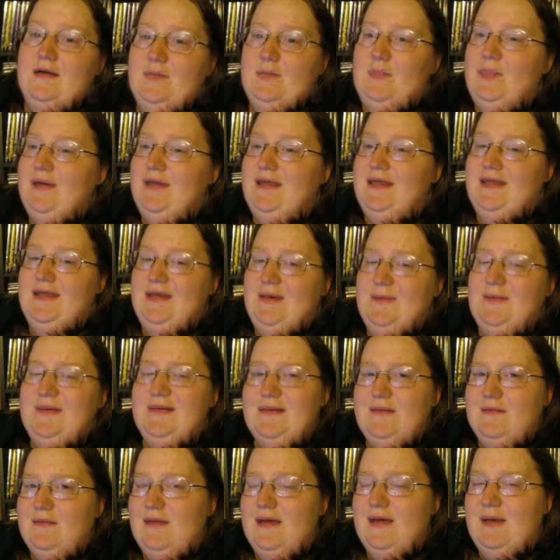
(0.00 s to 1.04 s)
But there were
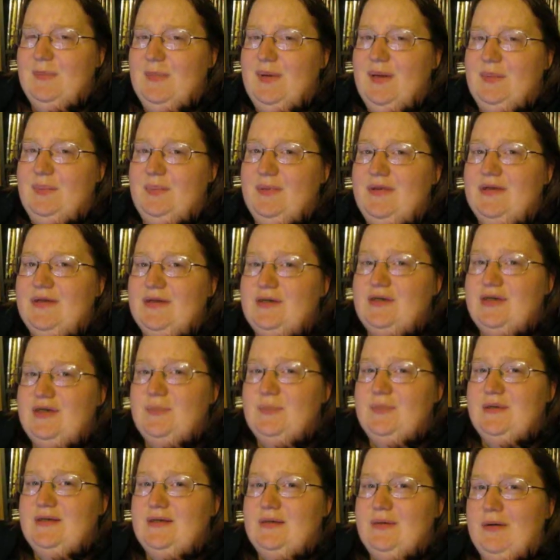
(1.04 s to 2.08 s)
still a lot of people in the
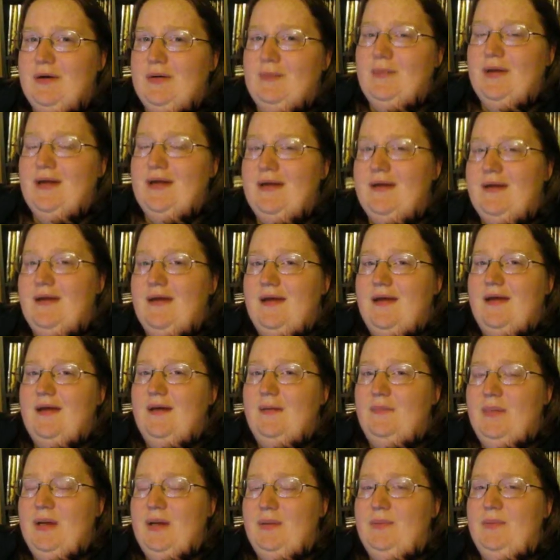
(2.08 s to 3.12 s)
stupid store. I'm like,
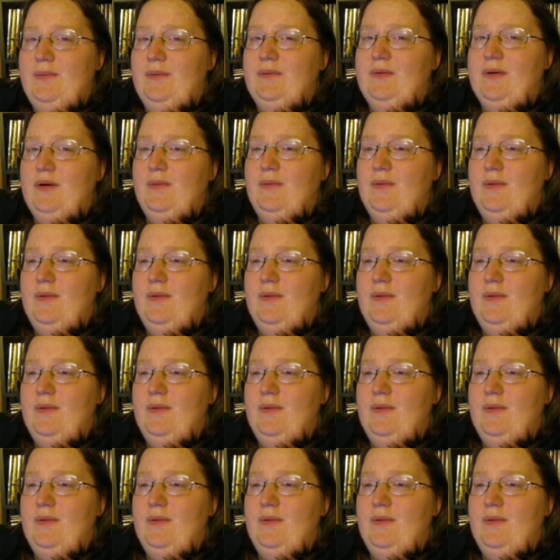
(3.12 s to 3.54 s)
People, go